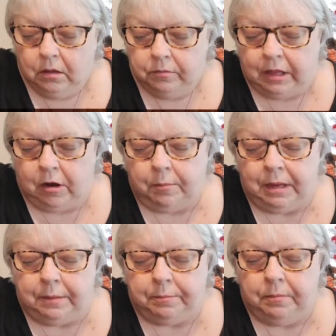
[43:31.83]
They are
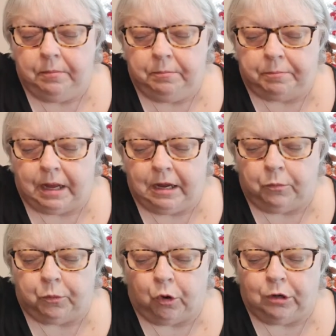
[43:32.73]
made by
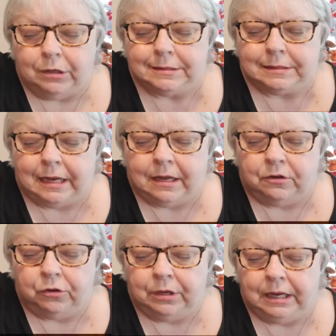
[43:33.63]
Aurora
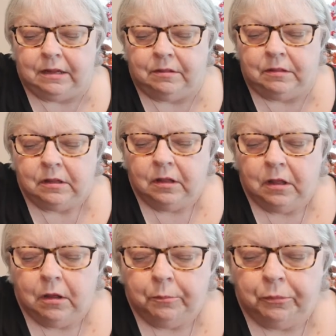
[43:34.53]
Standard in
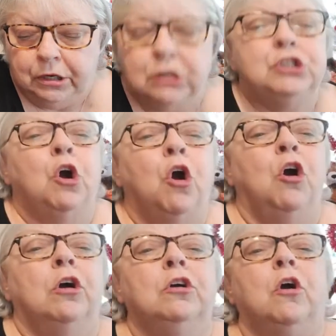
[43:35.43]
British
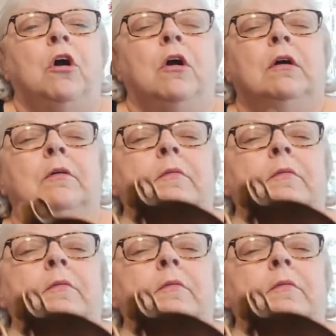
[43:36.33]
Hong Kong.